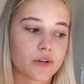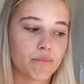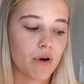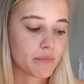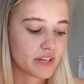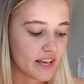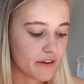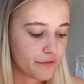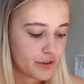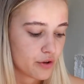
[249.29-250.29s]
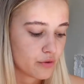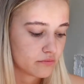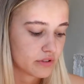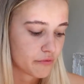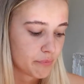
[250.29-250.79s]
But I'm going to get a few
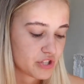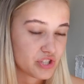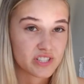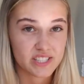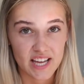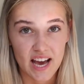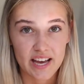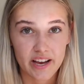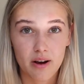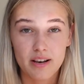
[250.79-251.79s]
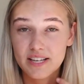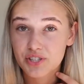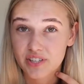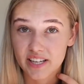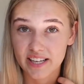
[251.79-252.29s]
different pictures today. I
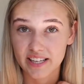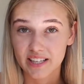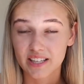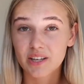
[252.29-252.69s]
literally,